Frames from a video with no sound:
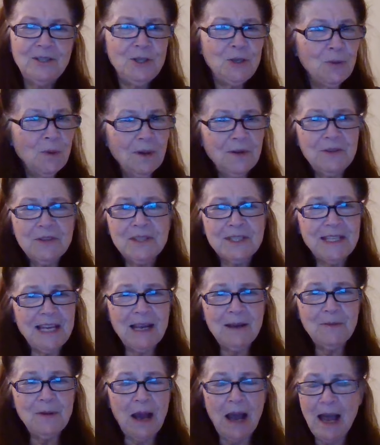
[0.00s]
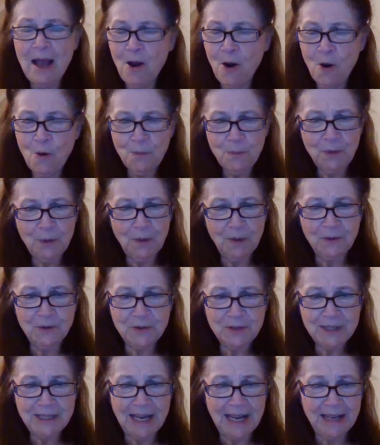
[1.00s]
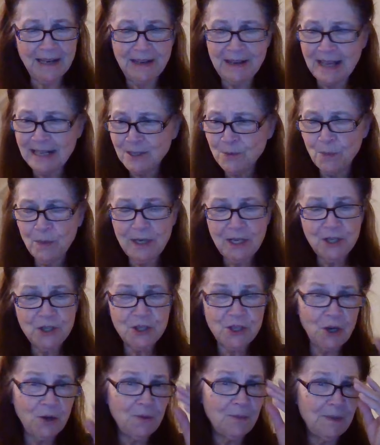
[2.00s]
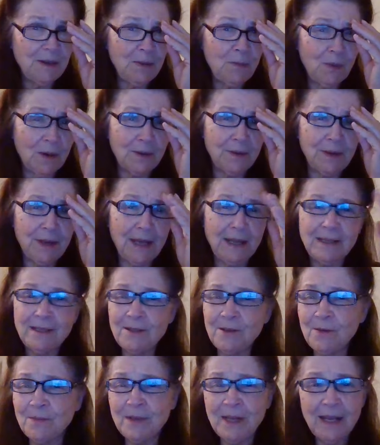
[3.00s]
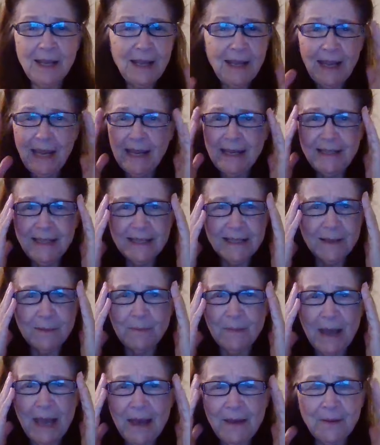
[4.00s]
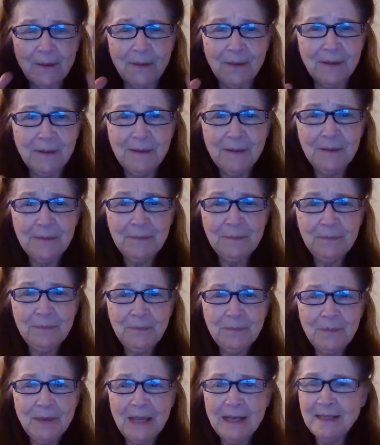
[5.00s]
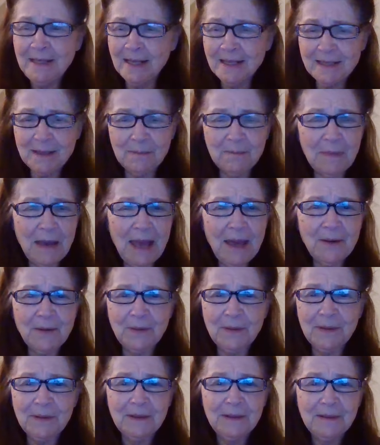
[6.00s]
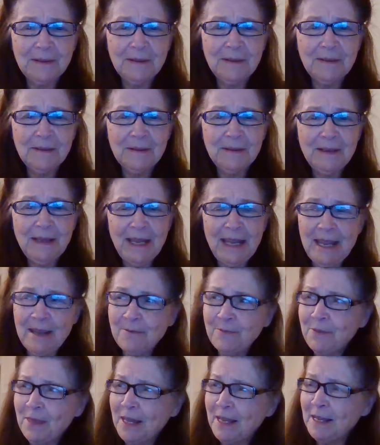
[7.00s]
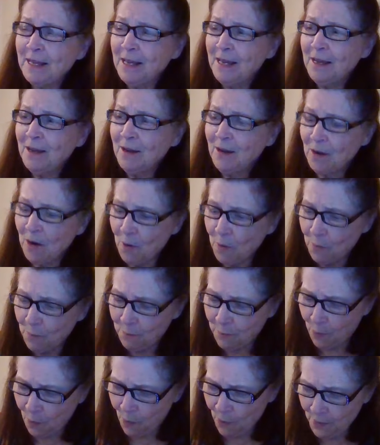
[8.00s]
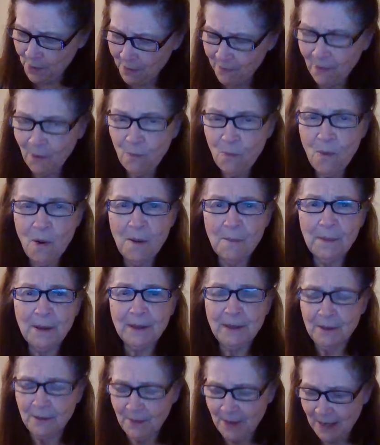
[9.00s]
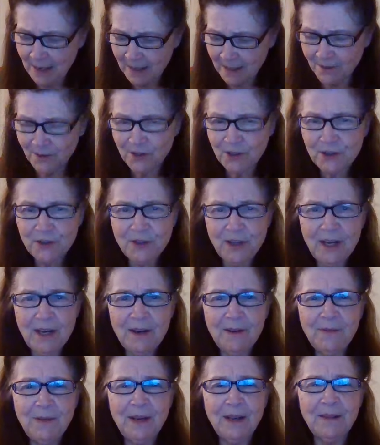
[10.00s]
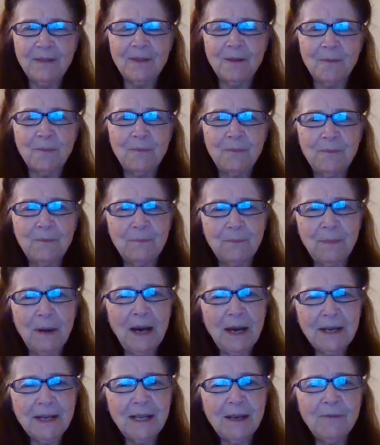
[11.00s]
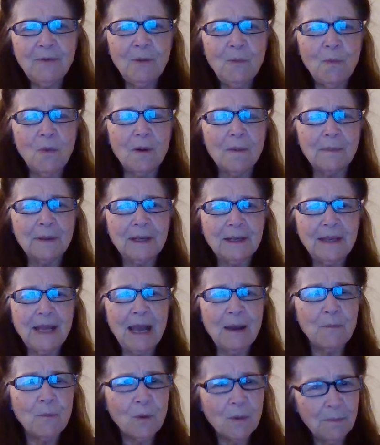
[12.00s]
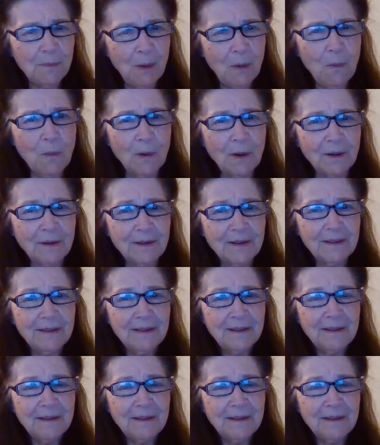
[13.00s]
Do you understand? I hope you understand. That's what he showed me one day. So it doesn't matter. It doesn't matter. If they are born of a woman, they conceived in the body of a woman and were born.